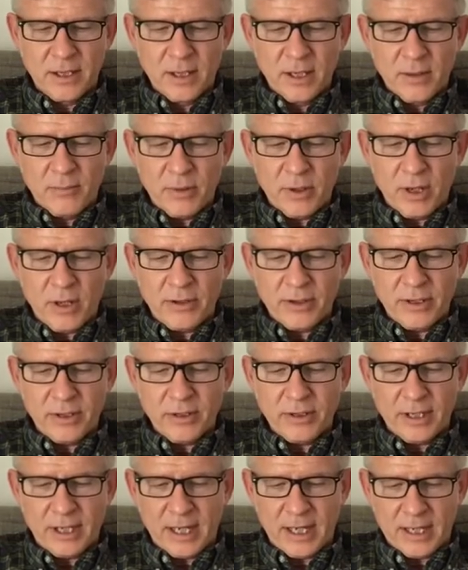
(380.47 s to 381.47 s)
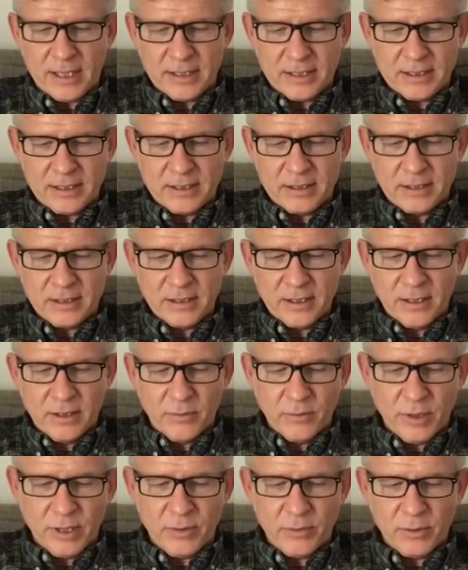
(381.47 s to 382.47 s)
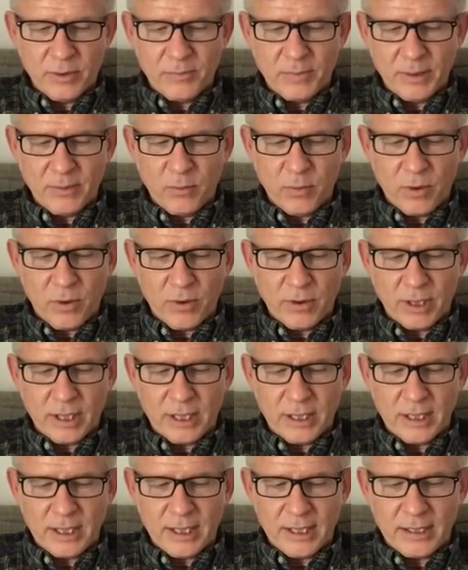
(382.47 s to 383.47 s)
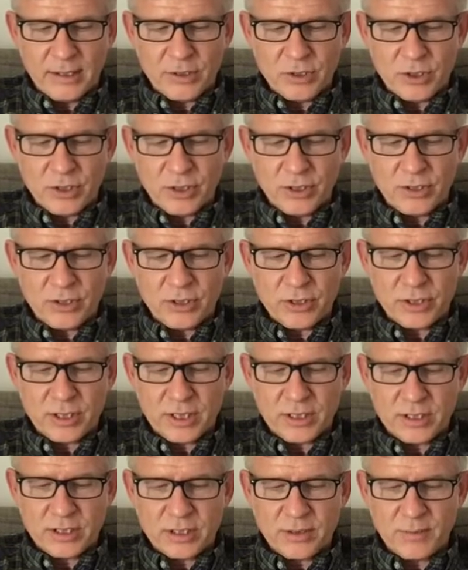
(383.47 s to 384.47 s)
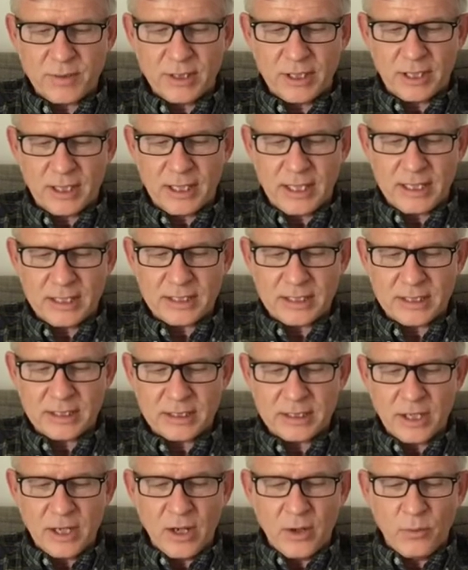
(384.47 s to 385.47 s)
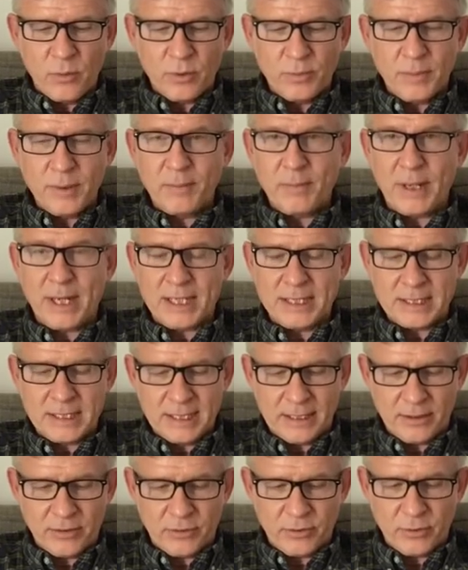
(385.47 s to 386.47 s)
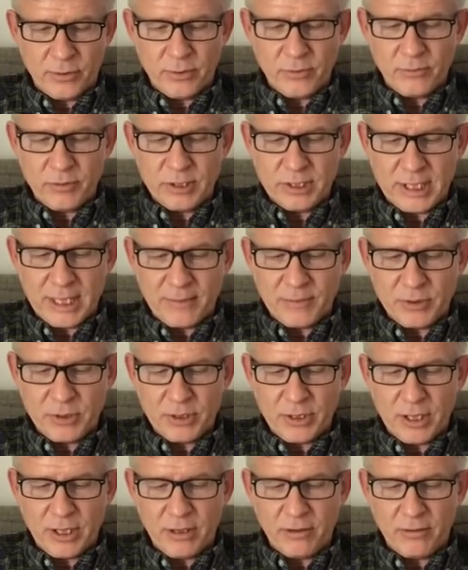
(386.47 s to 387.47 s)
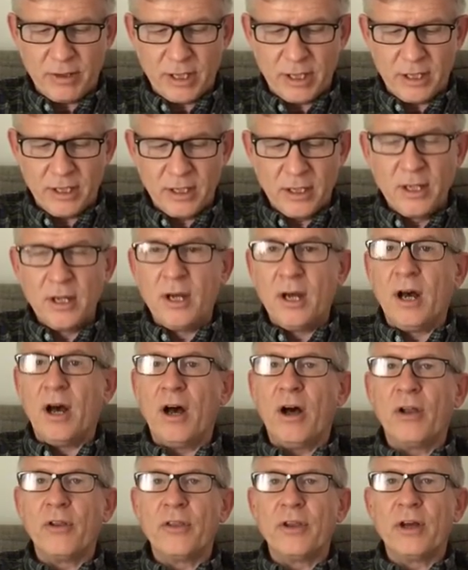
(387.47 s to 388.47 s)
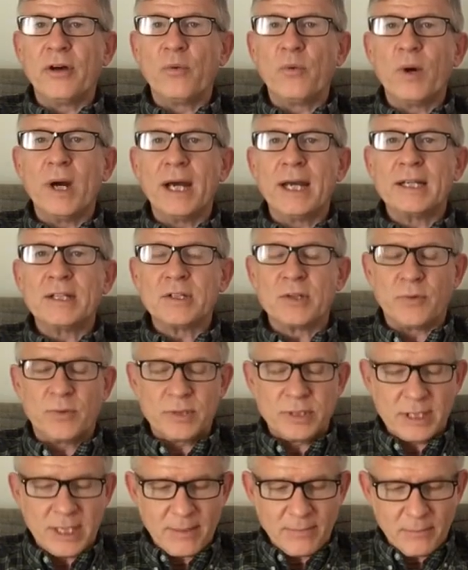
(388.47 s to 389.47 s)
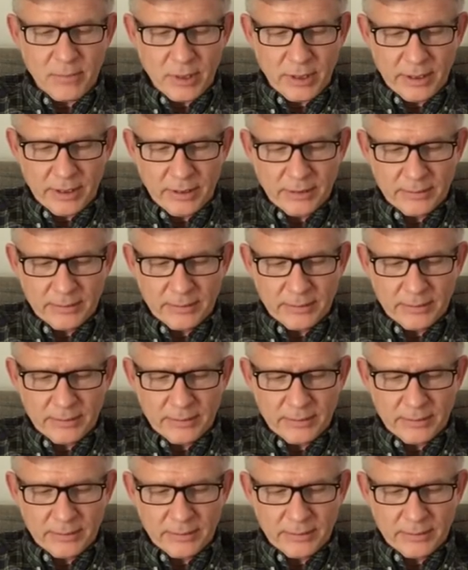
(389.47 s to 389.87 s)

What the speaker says: But on the other hand, we would be walking in just as some of the classes would be passing through the reception area on their way to assembly.